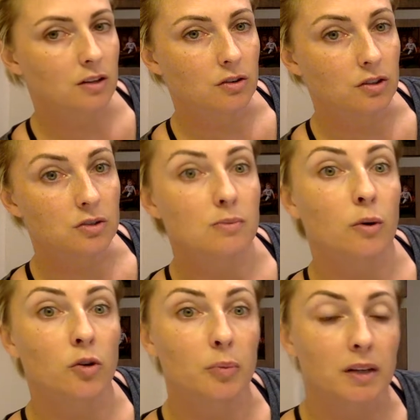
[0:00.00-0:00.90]
You could use
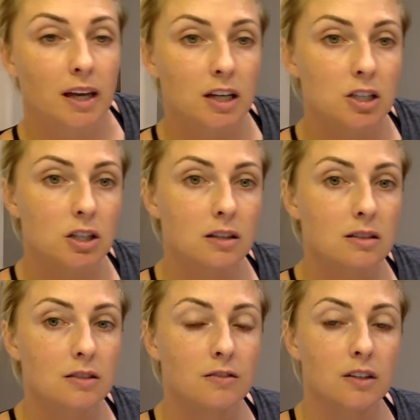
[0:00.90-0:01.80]
multiplication
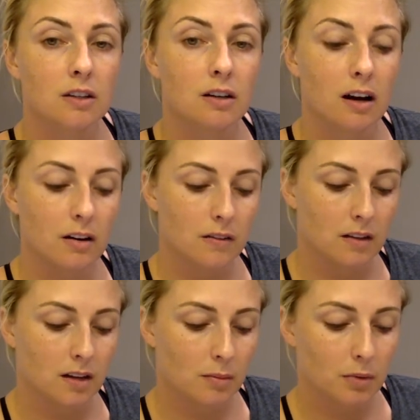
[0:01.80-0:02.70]
to figure out
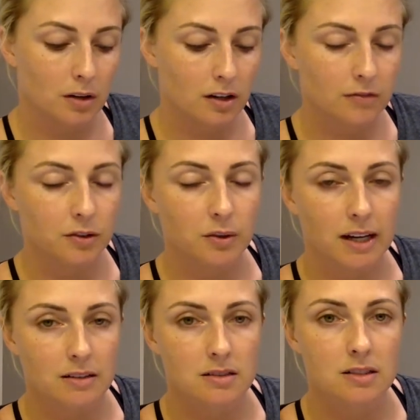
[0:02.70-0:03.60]
the number of fluid
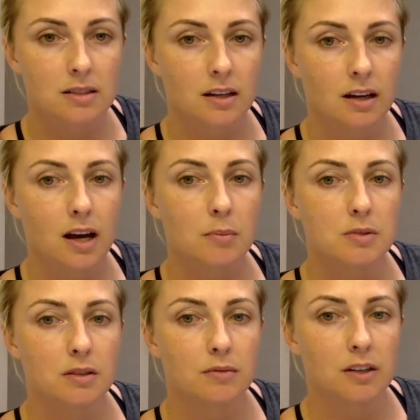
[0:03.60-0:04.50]
ounces in a cup
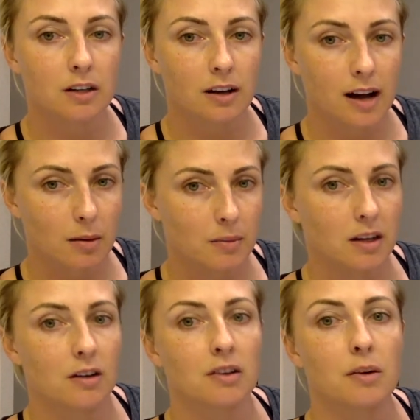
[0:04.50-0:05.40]
to figure out how
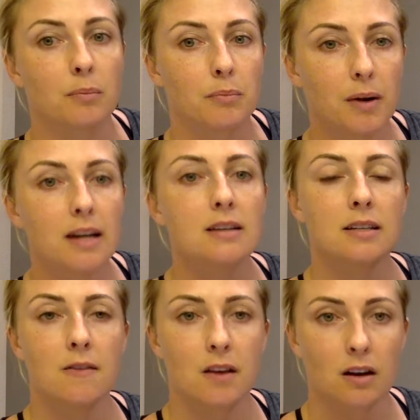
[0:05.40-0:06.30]
many are in a pint,
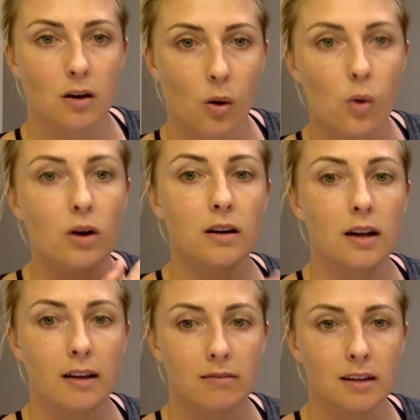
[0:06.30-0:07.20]
and then in a quart,
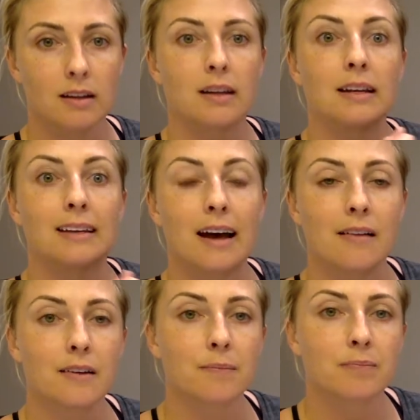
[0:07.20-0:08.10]
and then in a gallon.